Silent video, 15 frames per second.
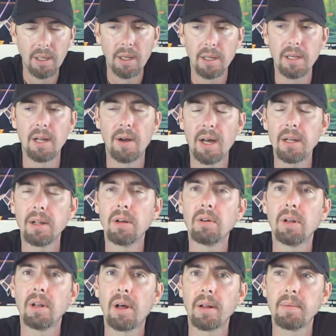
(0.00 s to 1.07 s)
Now I know a
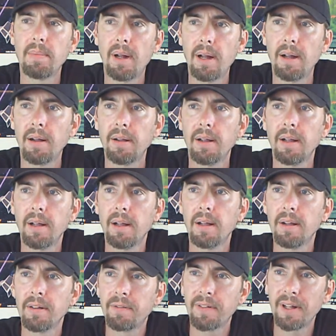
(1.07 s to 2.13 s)
lot of my
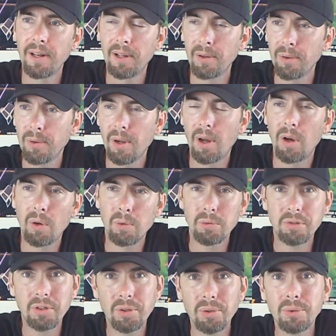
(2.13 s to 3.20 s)
fellow old
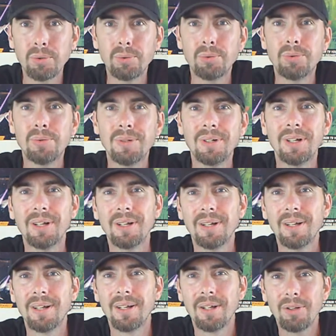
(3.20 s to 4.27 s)
school
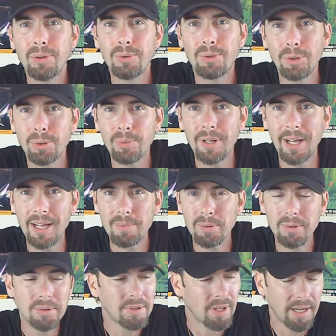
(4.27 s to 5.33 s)
YouTube
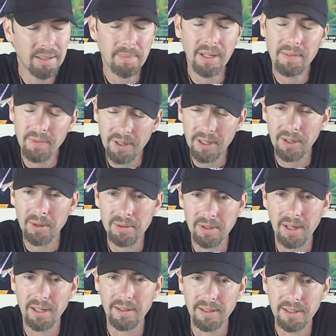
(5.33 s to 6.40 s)
gamers like to make videos
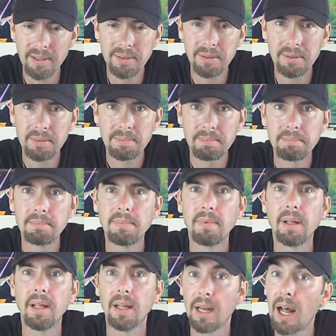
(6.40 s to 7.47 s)
like this,
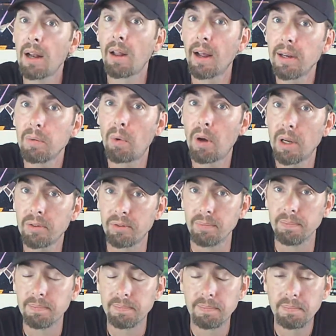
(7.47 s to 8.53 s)
and I like to watch
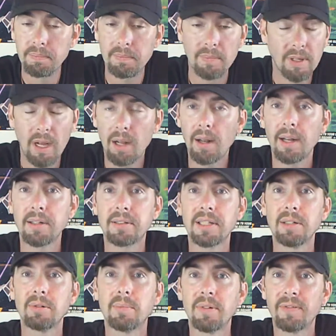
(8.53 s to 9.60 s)
them. I like to see
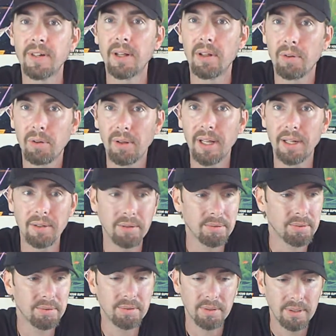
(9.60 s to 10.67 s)
what my fellow collectors
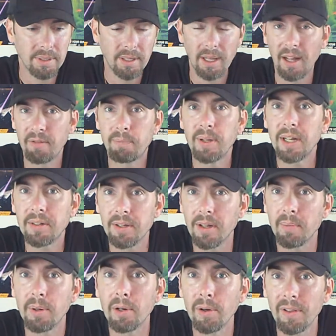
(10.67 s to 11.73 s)
have picked up
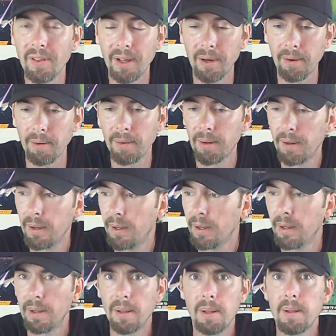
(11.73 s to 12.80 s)
here and there.
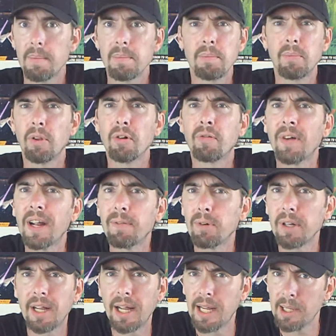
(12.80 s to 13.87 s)
Their favorite
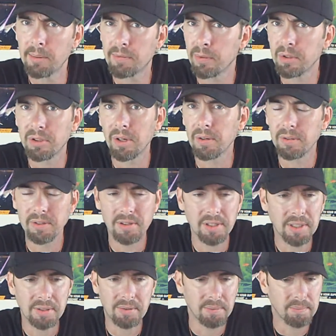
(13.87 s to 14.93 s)
games for certain
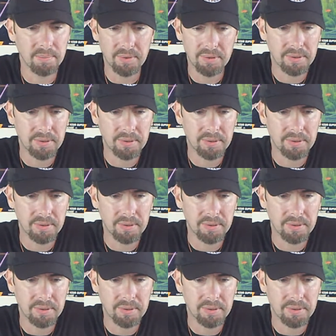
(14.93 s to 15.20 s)
systems.